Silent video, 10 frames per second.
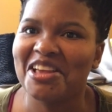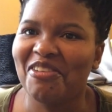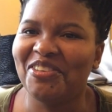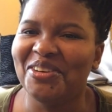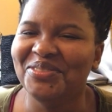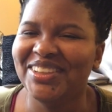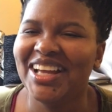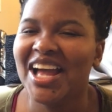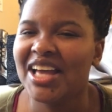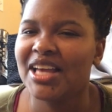stuff for me,
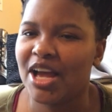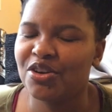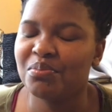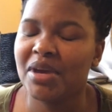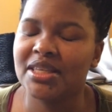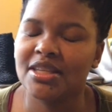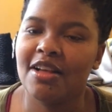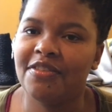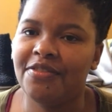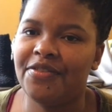I got
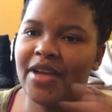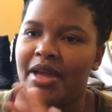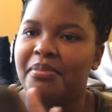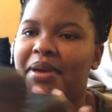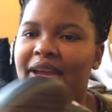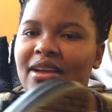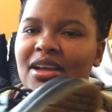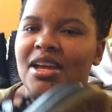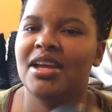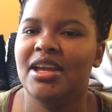myself a pair
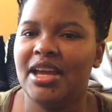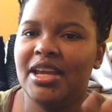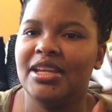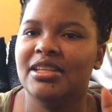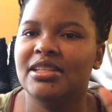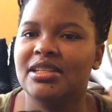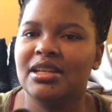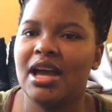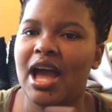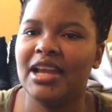and
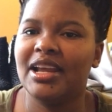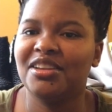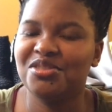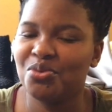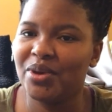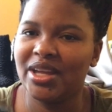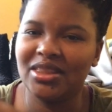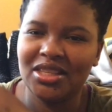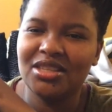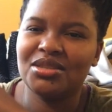I like to wear
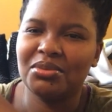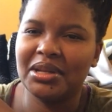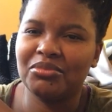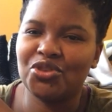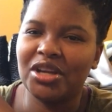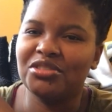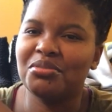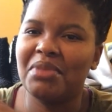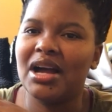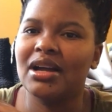these when I'm trying
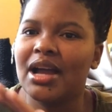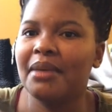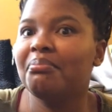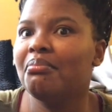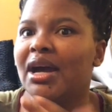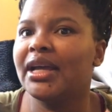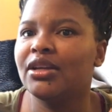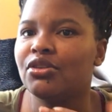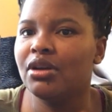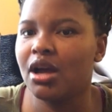to punk up
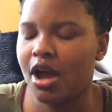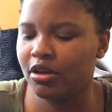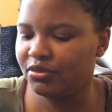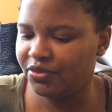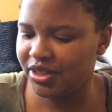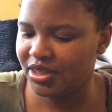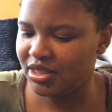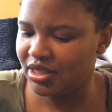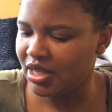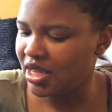my
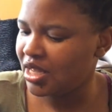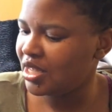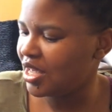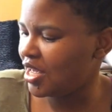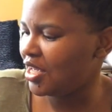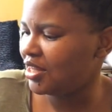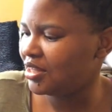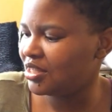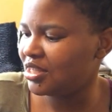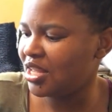outfits
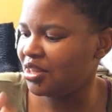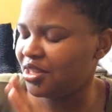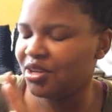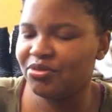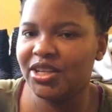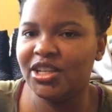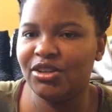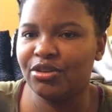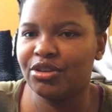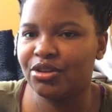and they really
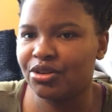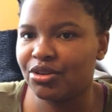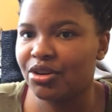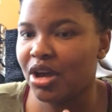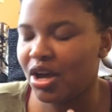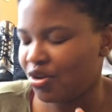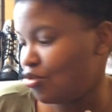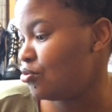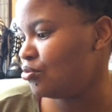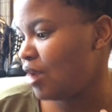look
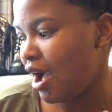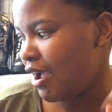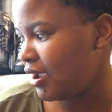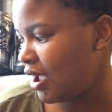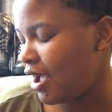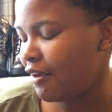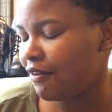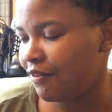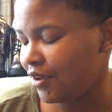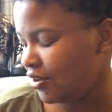cool I, I
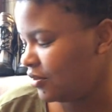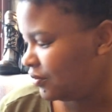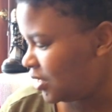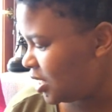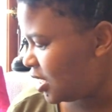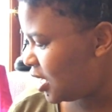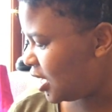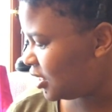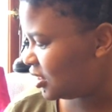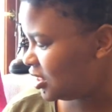feel
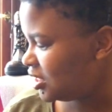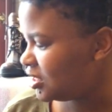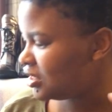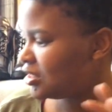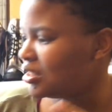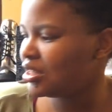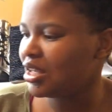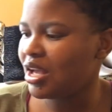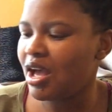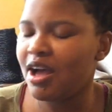and these
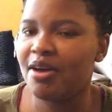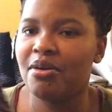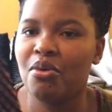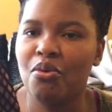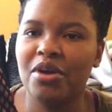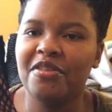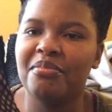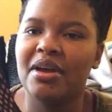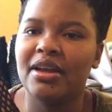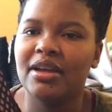are one of
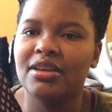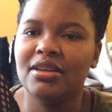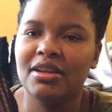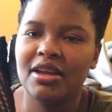my